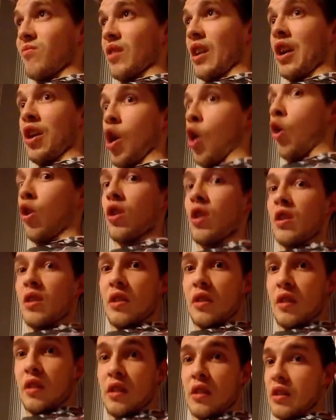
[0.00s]
a gonk
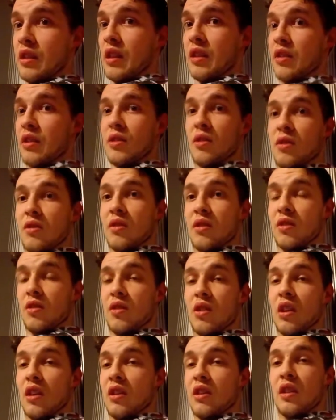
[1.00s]
that just
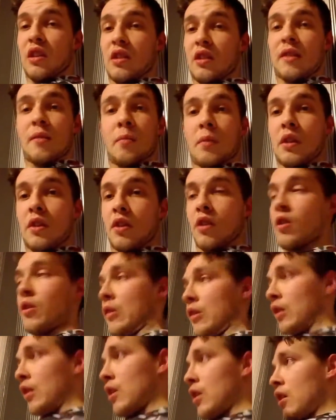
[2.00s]
didn't need to be
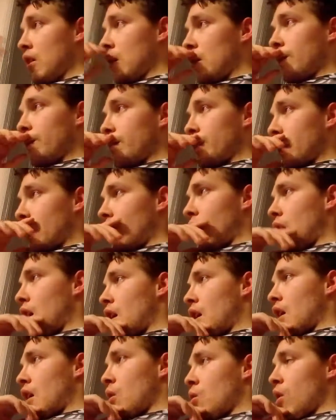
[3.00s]

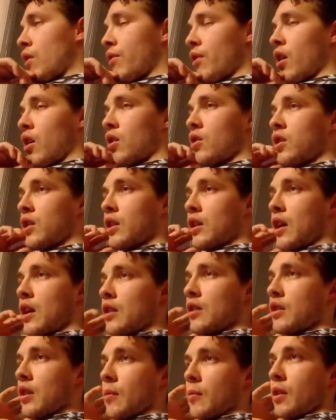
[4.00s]
there. Quite frankly,
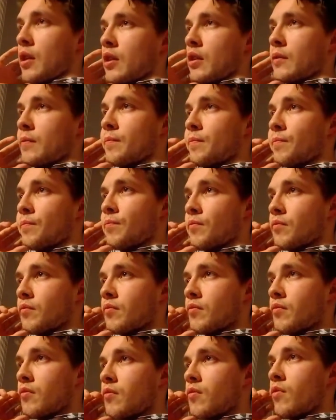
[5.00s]
guys, I mean,
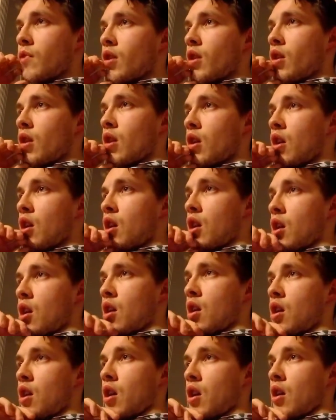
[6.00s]

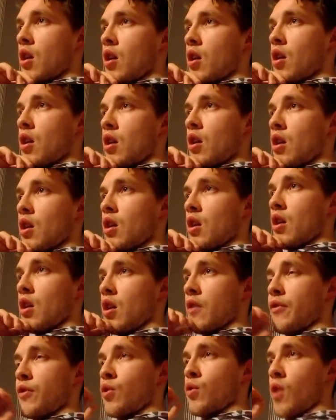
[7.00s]

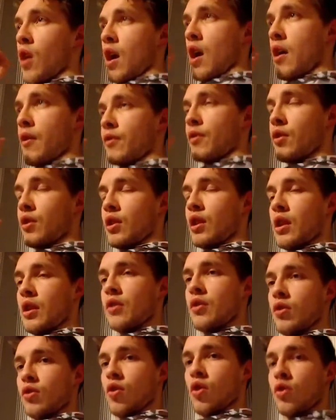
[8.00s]
if you ever
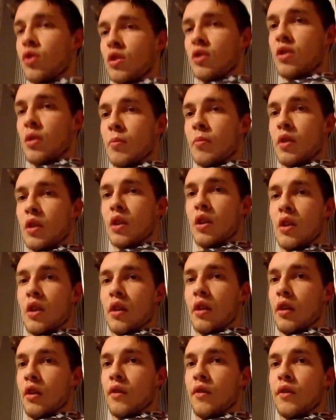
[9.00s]
need to talk to somebody
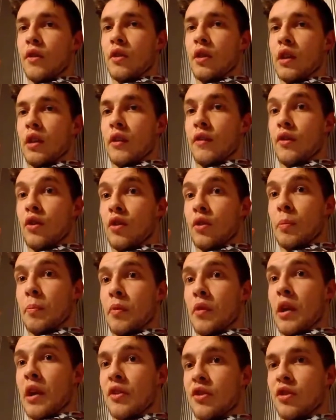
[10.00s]
and you feel like you've got
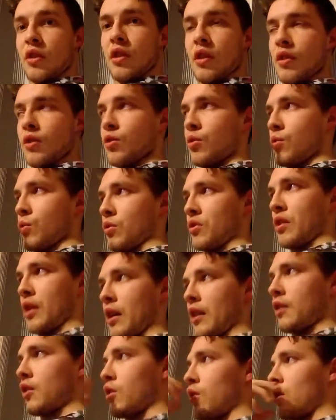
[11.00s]
depression or
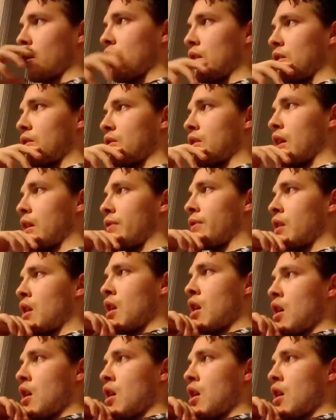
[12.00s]
suicide and all that stuff,